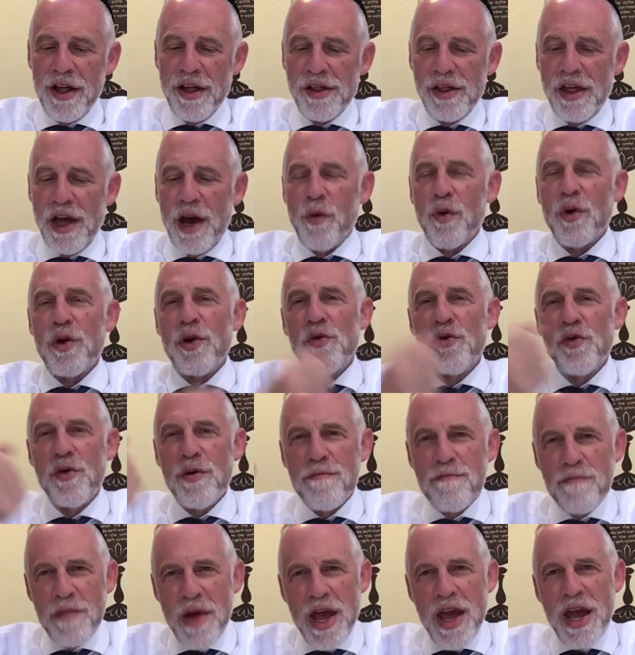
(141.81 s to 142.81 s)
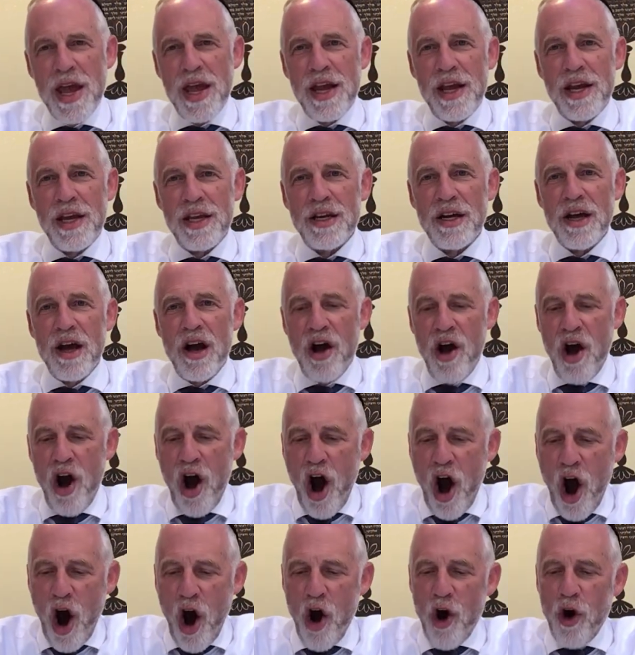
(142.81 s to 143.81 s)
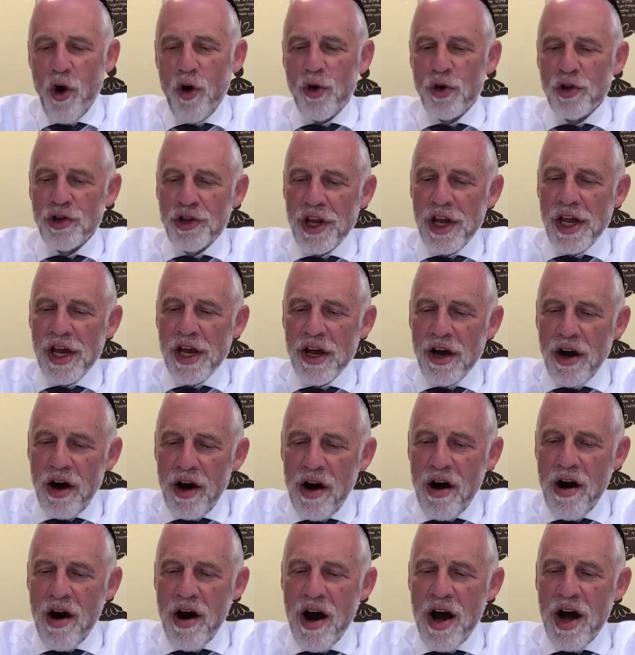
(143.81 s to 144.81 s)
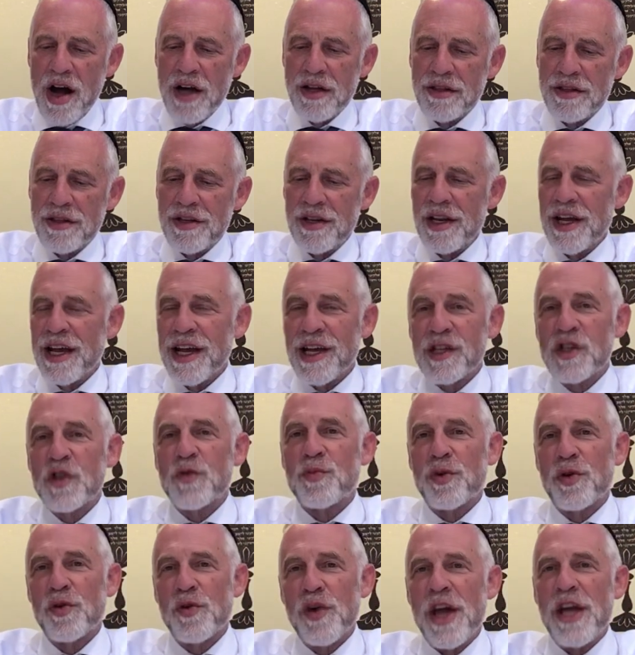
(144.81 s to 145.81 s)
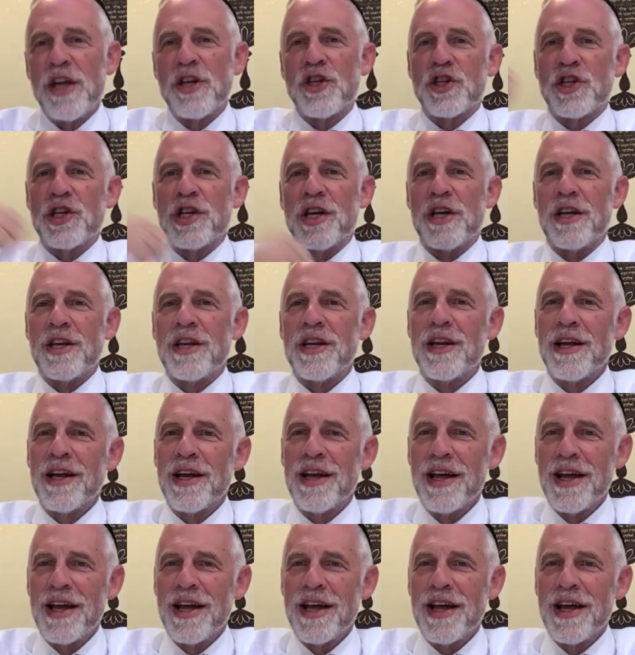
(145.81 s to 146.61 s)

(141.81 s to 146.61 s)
that we remain holding on to the inspiration